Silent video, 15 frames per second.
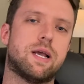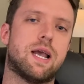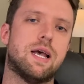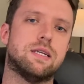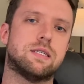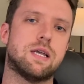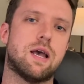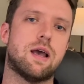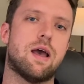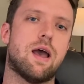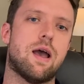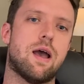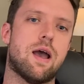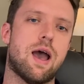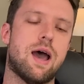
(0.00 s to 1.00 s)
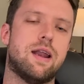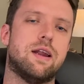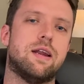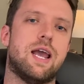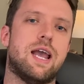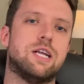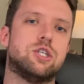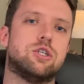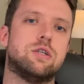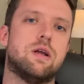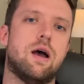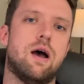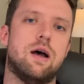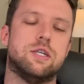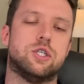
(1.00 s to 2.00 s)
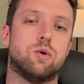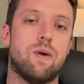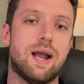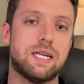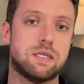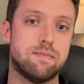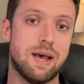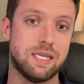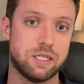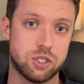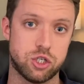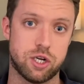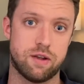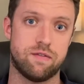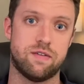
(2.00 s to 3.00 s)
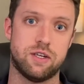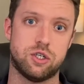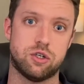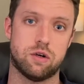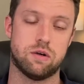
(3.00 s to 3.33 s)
has added a direct messaging feature.